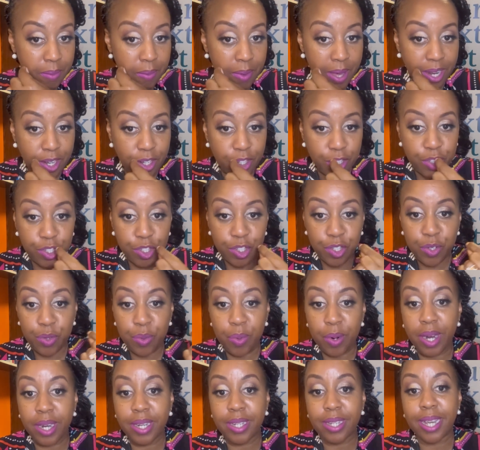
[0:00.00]

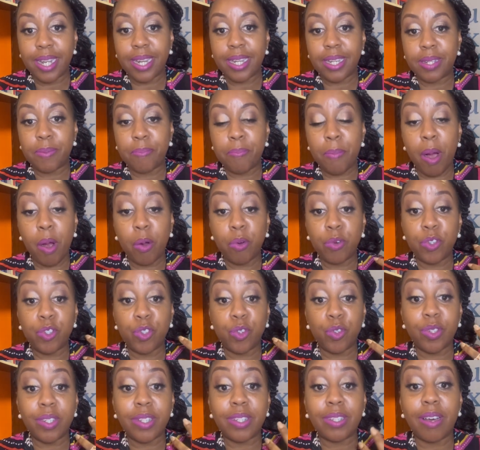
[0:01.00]
ensured and bound
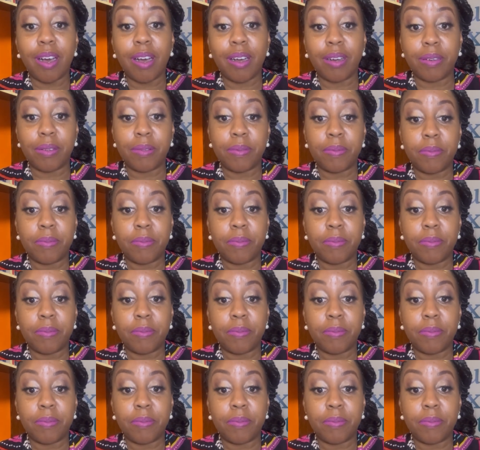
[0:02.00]
your tongue.